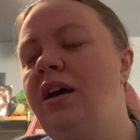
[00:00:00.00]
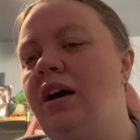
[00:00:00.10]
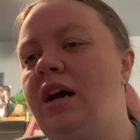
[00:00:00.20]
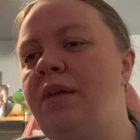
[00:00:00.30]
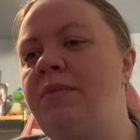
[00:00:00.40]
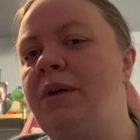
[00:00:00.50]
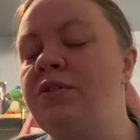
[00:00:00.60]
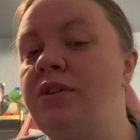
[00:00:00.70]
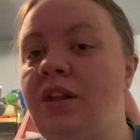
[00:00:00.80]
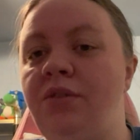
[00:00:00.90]
That
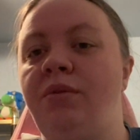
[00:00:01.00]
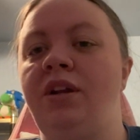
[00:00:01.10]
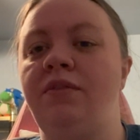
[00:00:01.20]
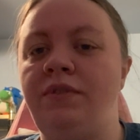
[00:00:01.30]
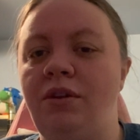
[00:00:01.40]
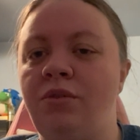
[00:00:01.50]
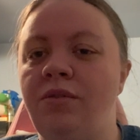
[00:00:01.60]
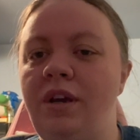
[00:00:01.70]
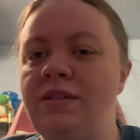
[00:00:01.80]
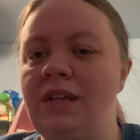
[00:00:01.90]
was another one of
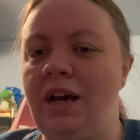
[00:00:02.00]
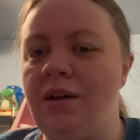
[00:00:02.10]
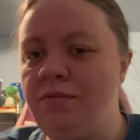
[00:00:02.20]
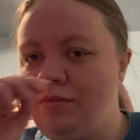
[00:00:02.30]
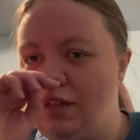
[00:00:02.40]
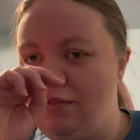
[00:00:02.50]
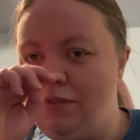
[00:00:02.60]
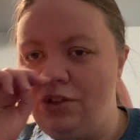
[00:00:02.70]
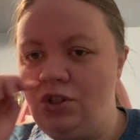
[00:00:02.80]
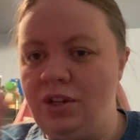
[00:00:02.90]
Yokoi's
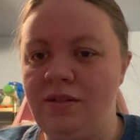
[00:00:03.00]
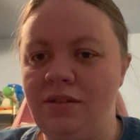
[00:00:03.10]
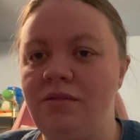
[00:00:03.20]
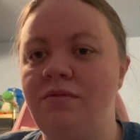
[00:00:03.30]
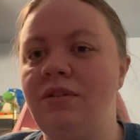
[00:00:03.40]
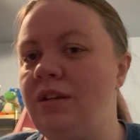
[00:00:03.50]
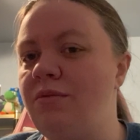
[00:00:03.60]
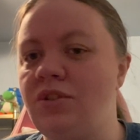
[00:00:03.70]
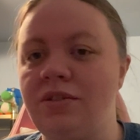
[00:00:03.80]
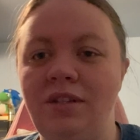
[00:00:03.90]
inventions.
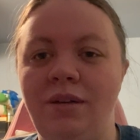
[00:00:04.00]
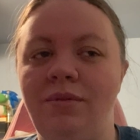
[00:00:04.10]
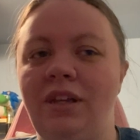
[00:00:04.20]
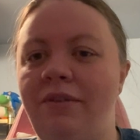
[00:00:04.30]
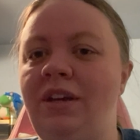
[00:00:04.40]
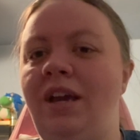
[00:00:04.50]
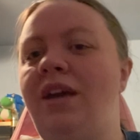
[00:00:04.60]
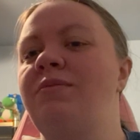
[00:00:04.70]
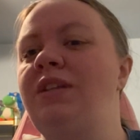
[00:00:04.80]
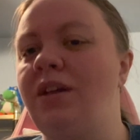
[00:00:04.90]
He loved
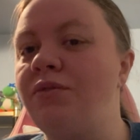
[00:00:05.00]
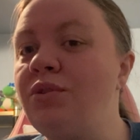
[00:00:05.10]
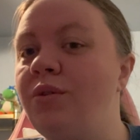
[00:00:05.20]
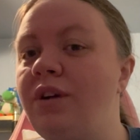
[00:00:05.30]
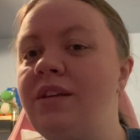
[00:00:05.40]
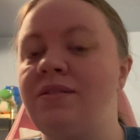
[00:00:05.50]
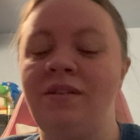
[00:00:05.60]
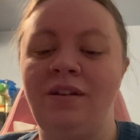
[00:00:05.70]
games, he loved toys.